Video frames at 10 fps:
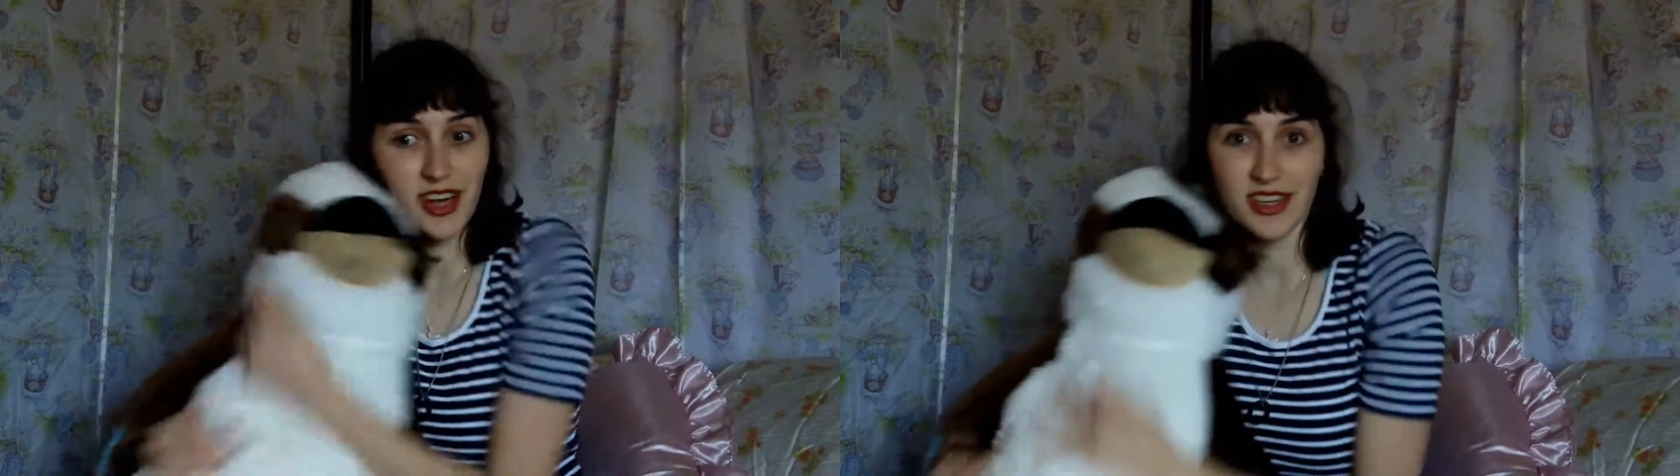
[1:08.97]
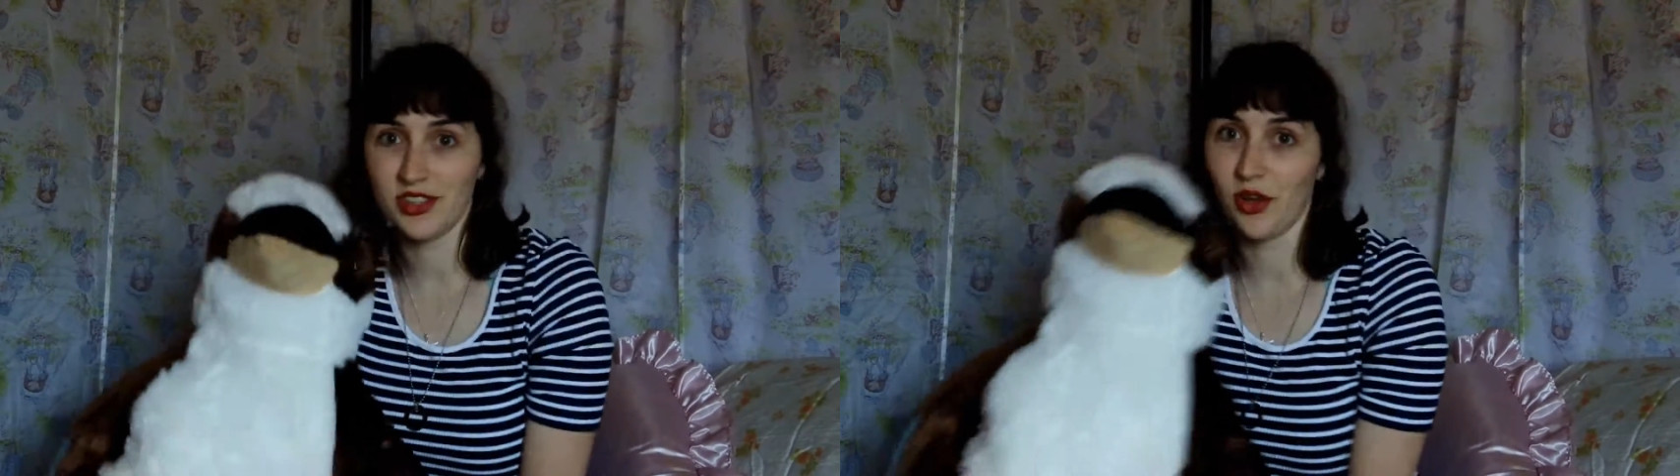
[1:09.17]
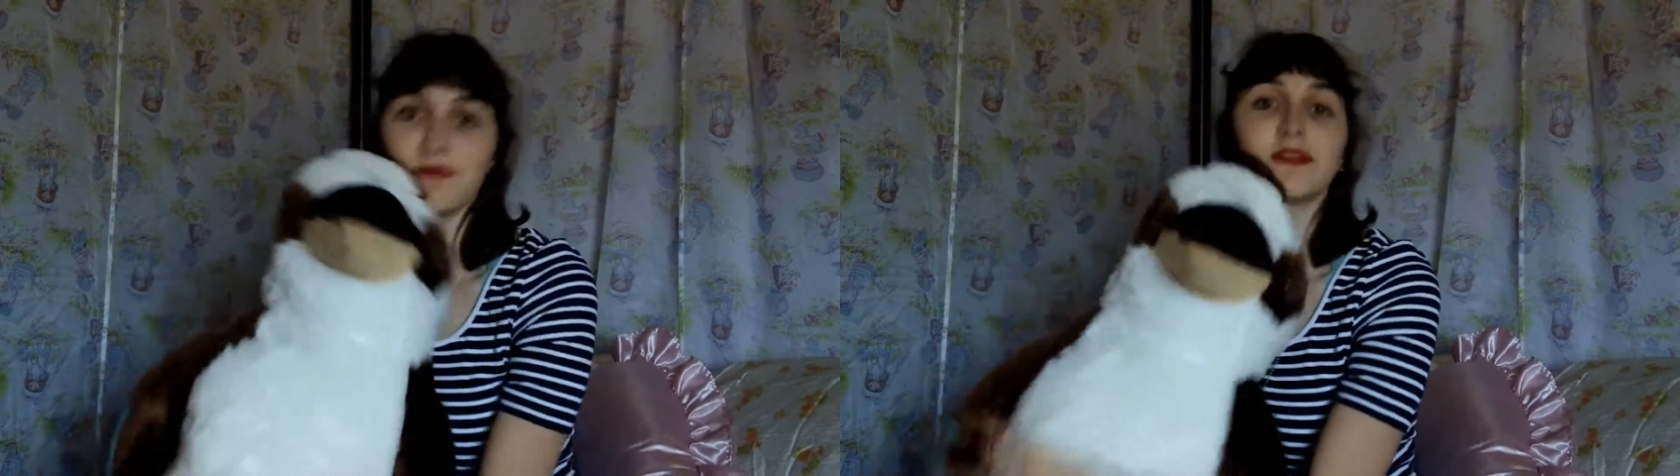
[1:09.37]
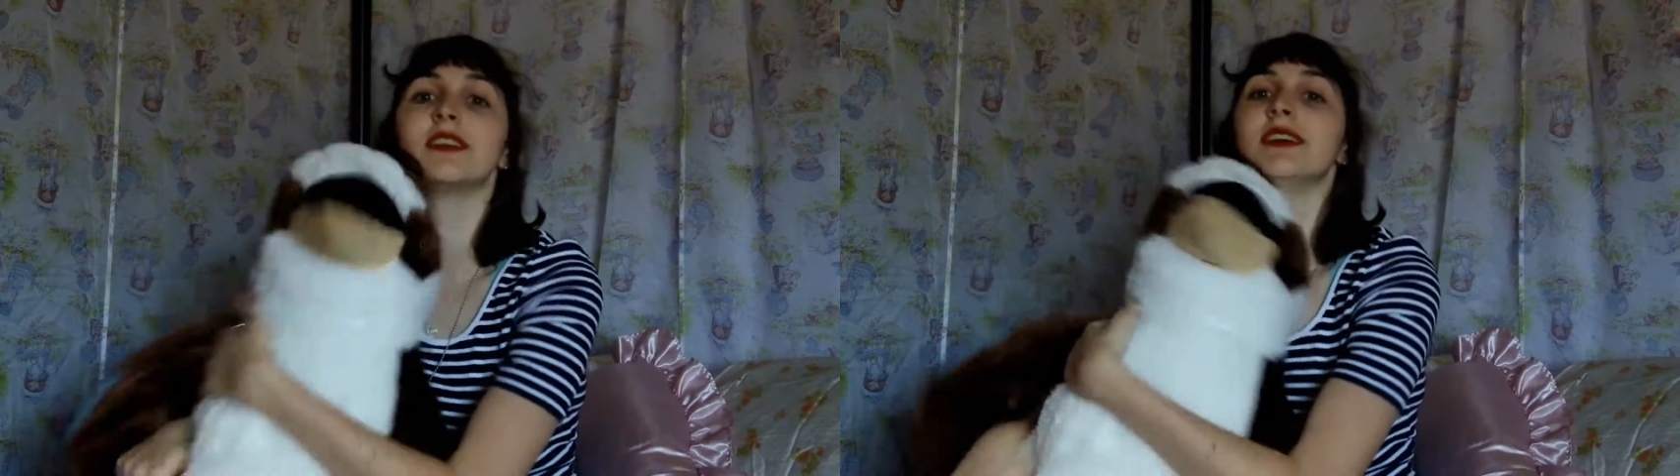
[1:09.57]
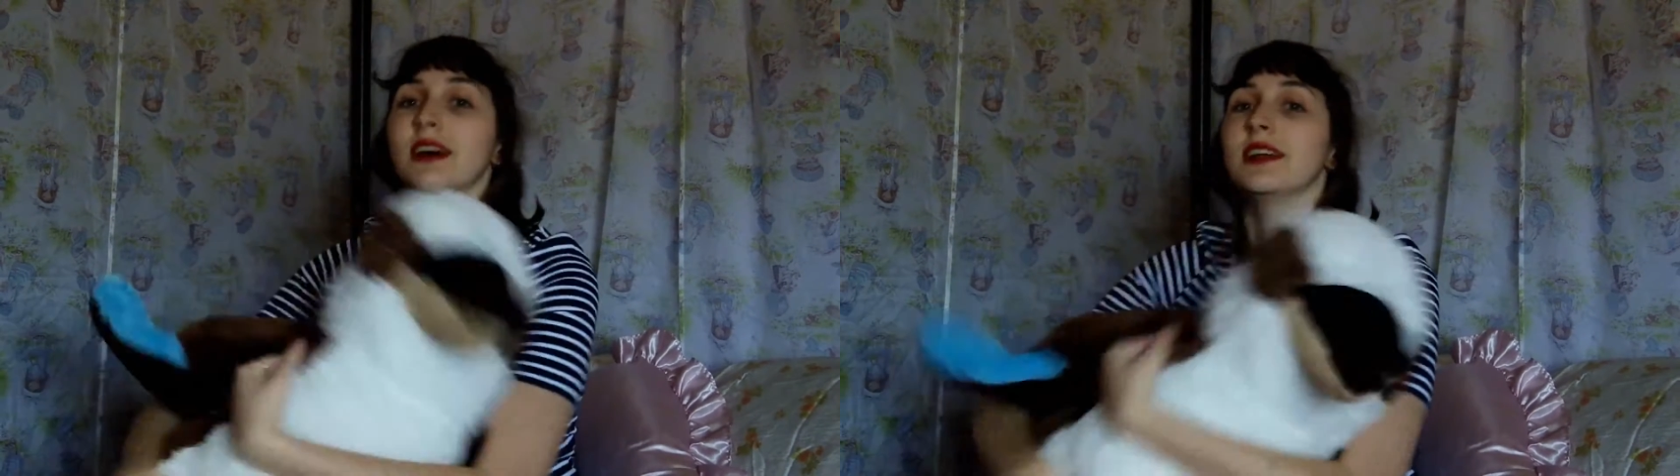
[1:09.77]
and soft,
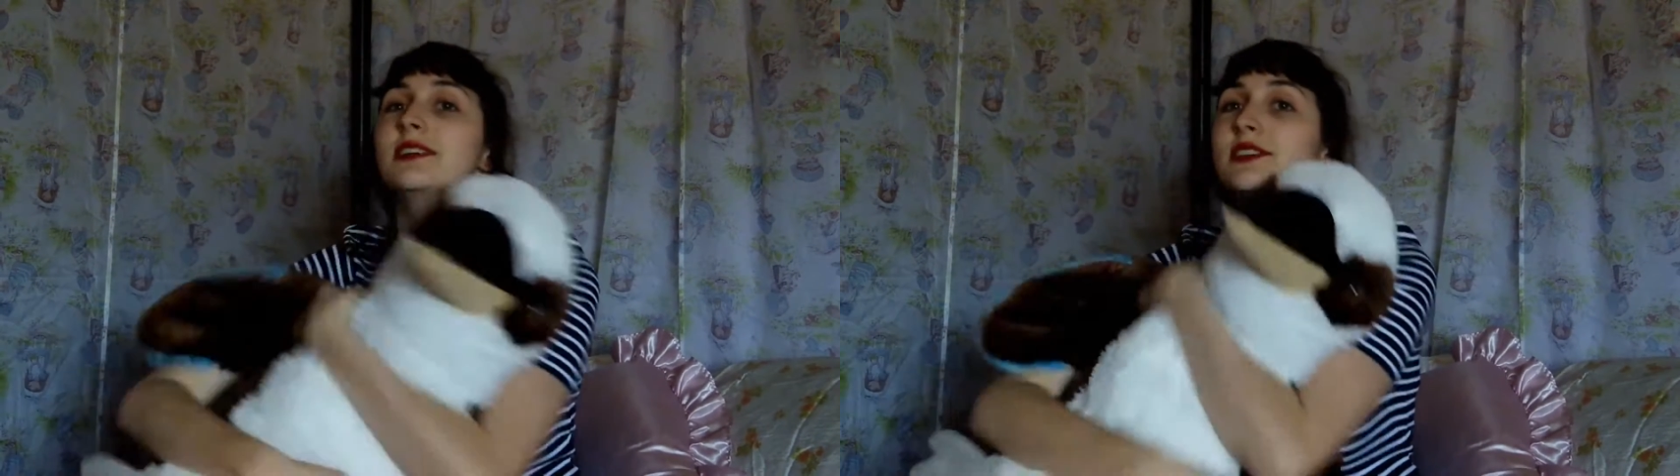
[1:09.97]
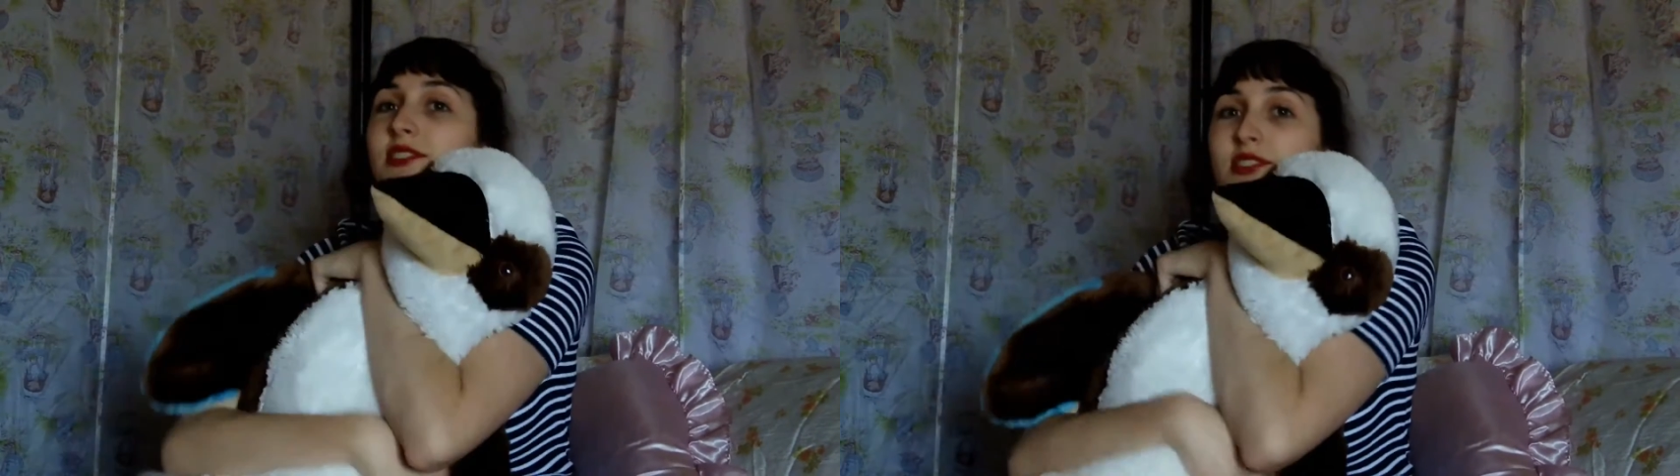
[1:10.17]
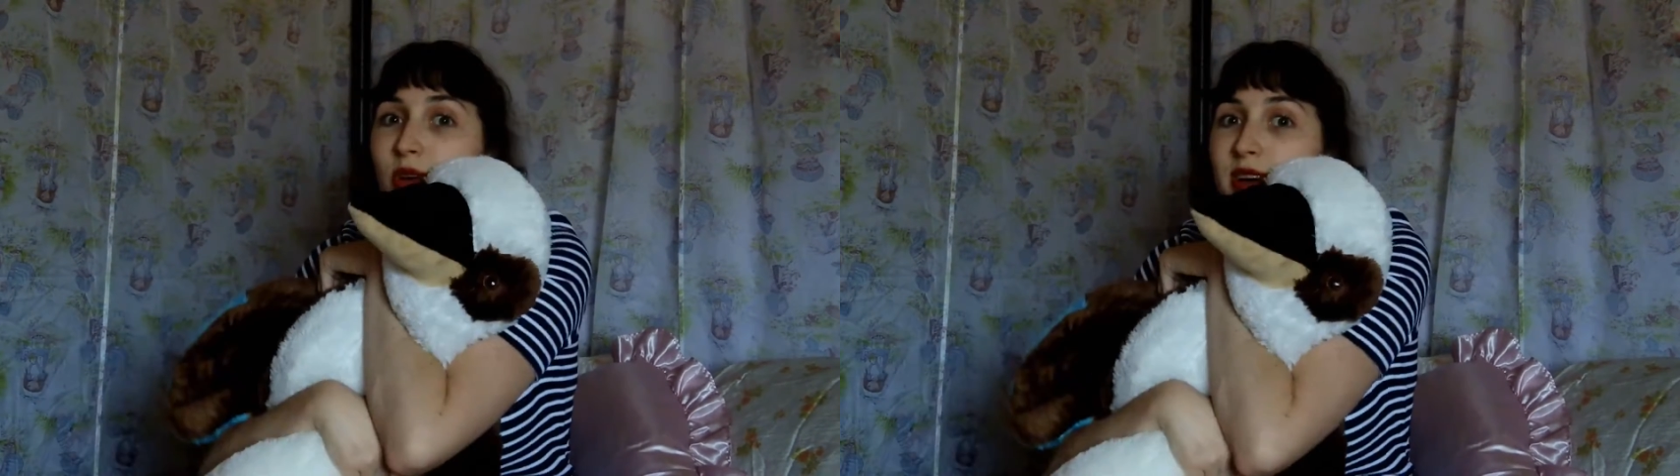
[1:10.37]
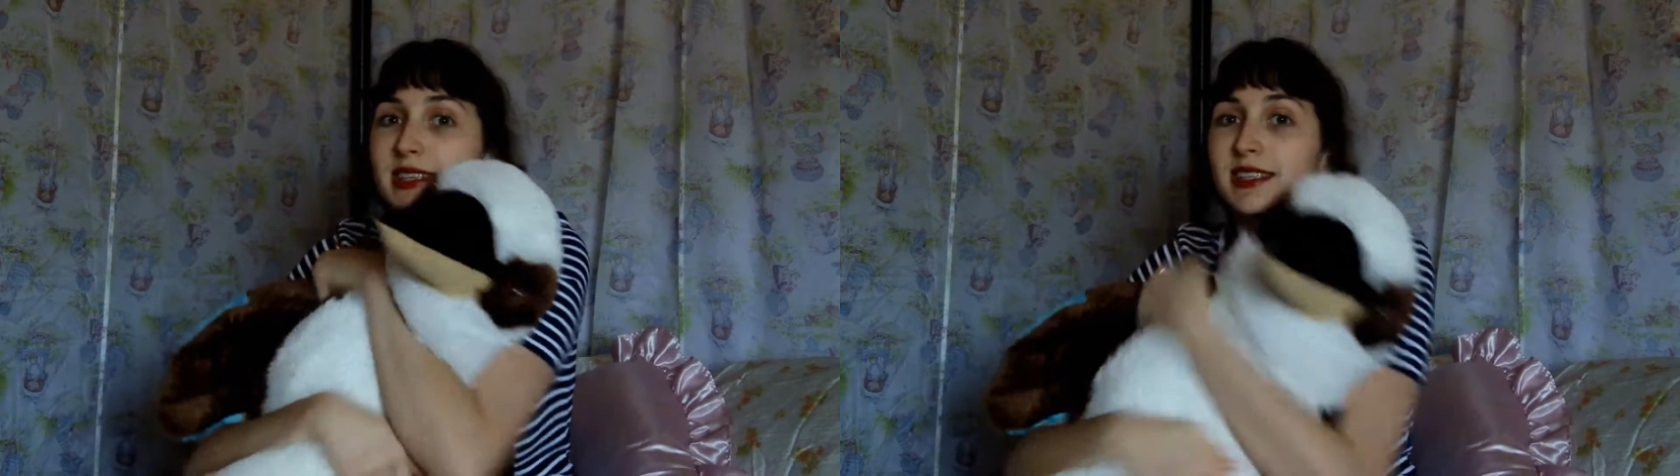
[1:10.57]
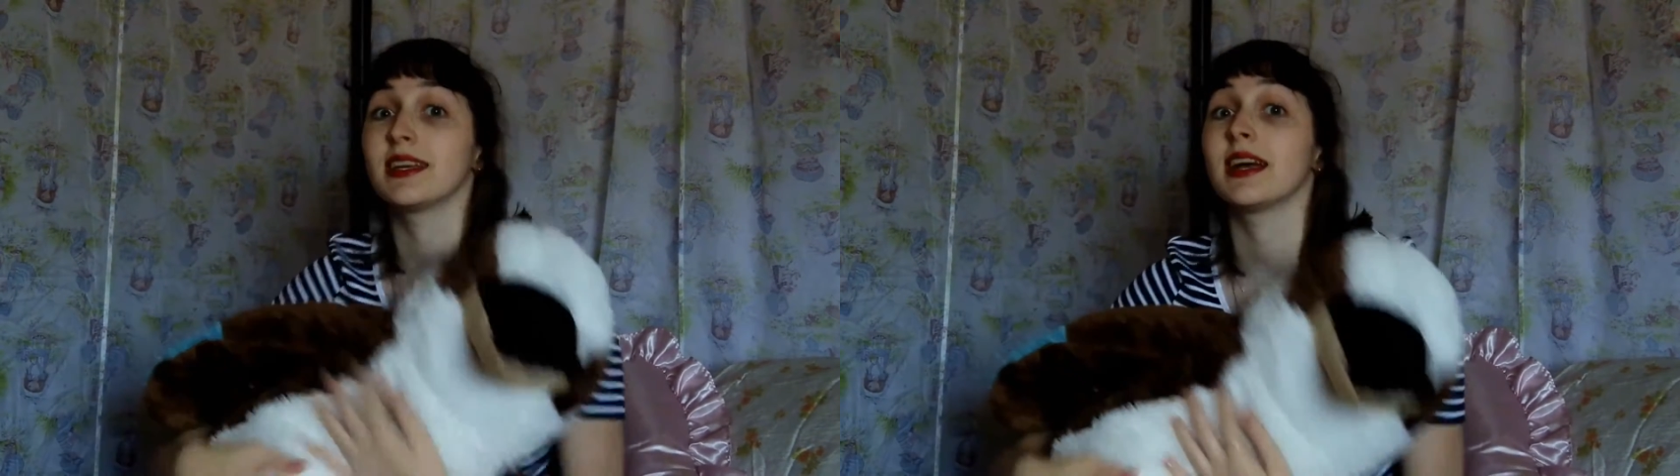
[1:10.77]
and he's just great.